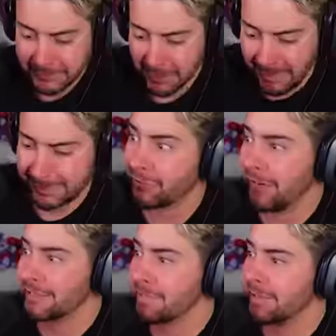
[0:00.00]
Too many
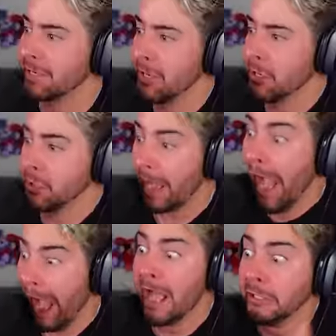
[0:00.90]
Christmas.
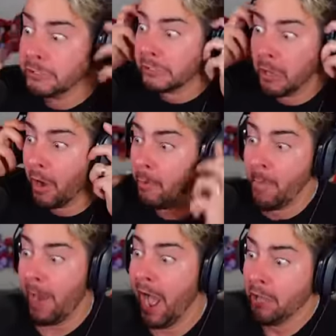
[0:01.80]
Ah! Ah,
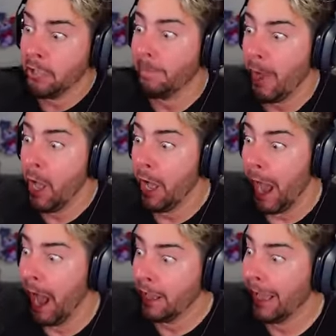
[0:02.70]
ah,
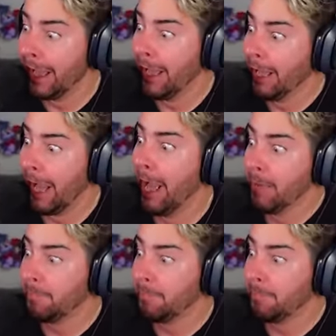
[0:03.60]
ah, ah, ah,